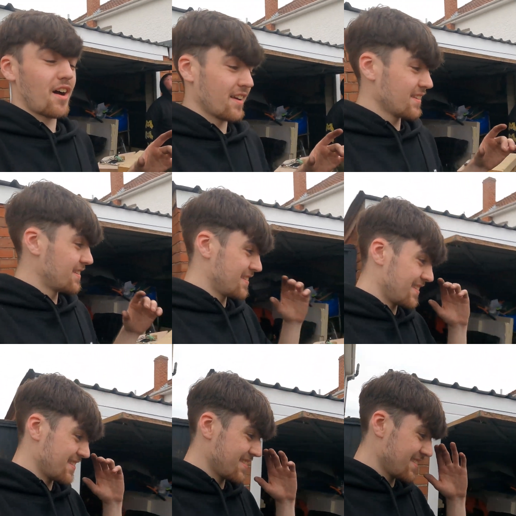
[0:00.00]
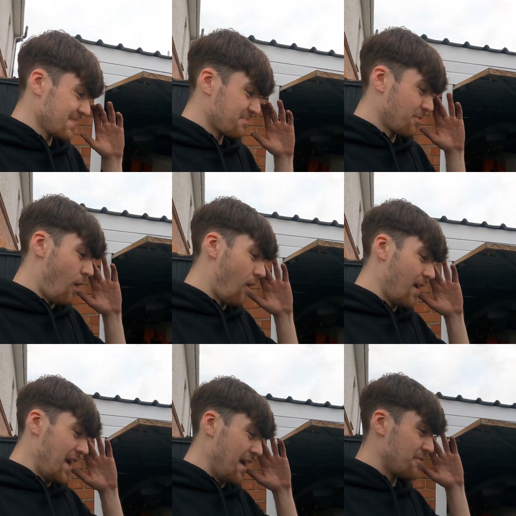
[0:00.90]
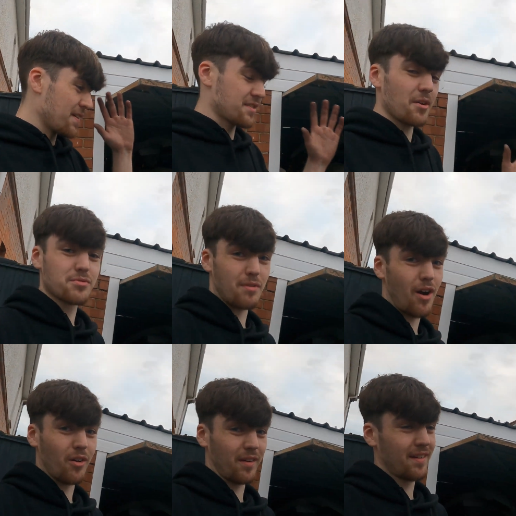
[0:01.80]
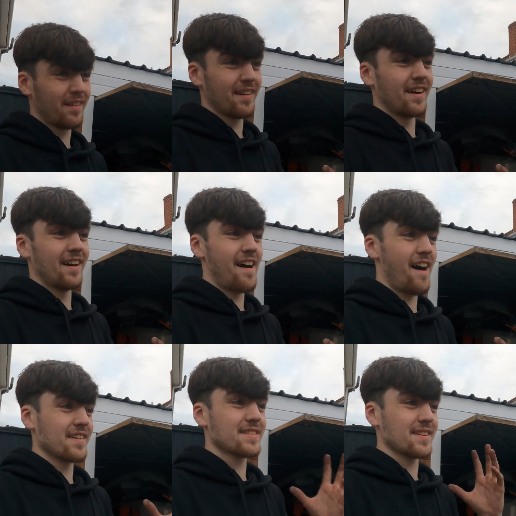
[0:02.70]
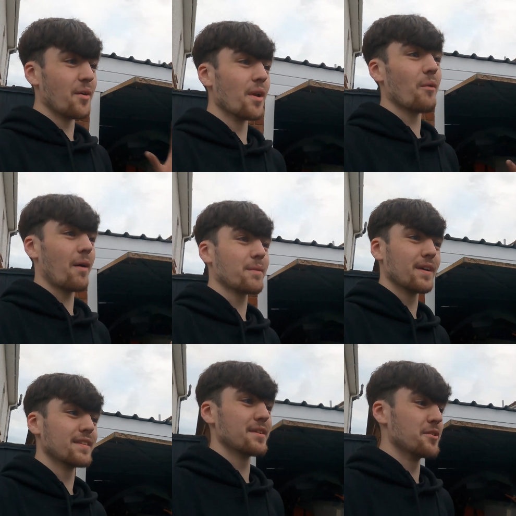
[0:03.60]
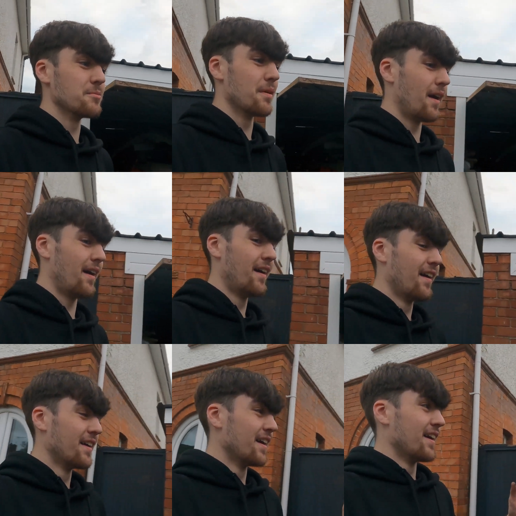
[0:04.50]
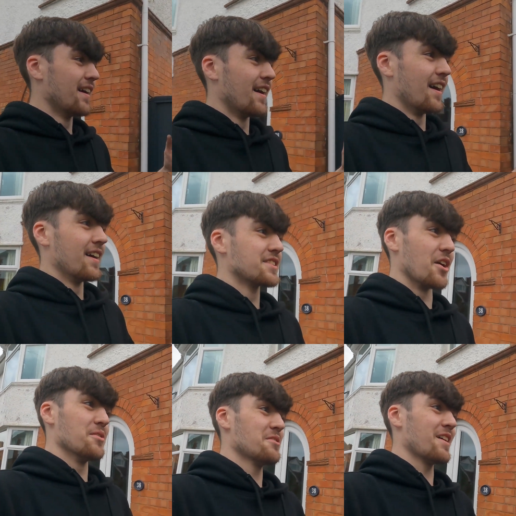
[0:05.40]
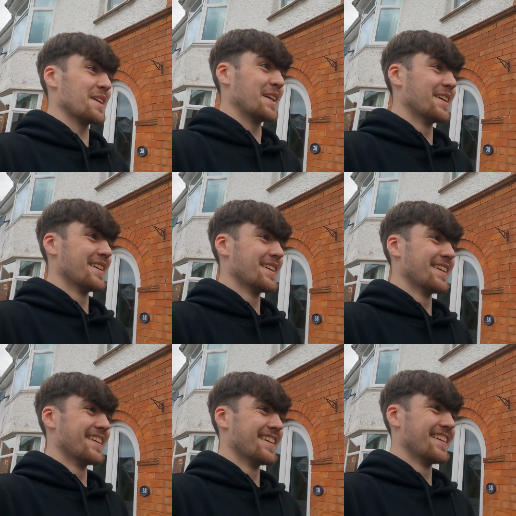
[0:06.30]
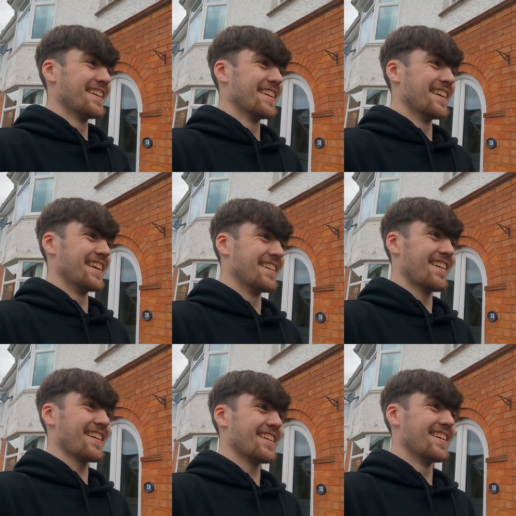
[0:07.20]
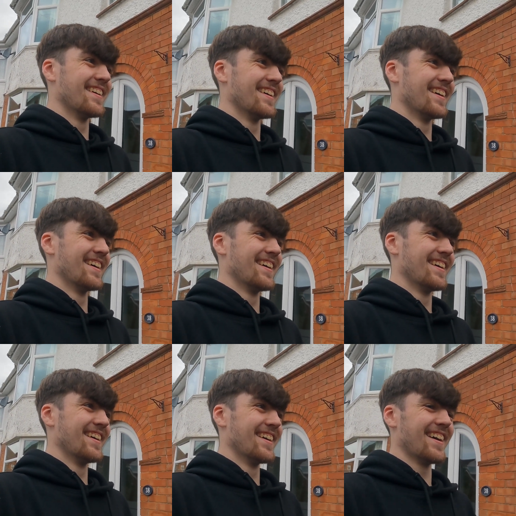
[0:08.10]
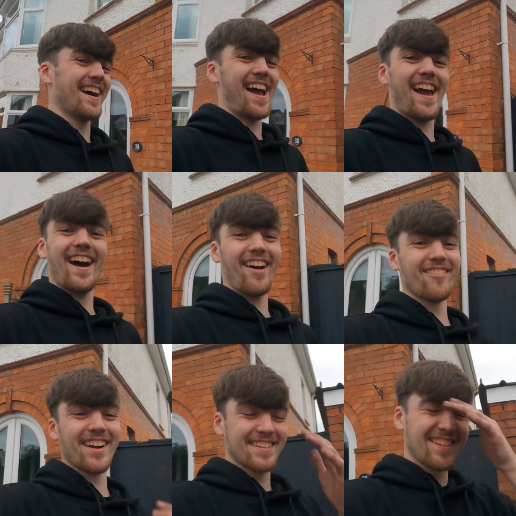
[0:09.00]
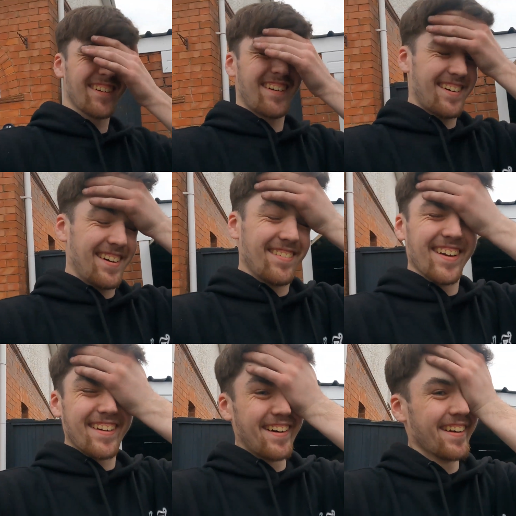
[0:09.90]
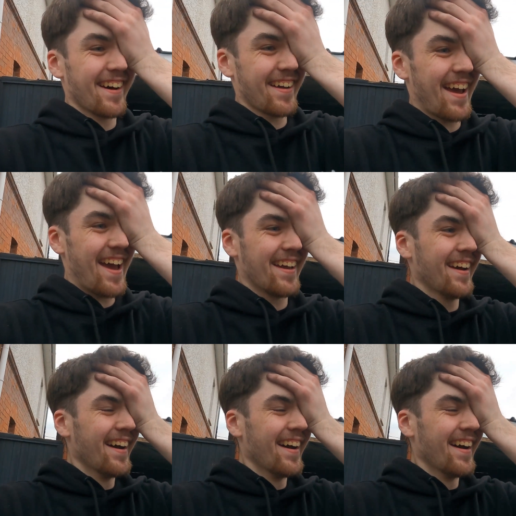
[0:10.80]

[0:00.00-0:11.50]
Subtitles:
If this goes wrong, I don't know what I'm gonna do, but Joe, you ready? Are you ready? Yeah, I'm ready too. Oh my God, okay.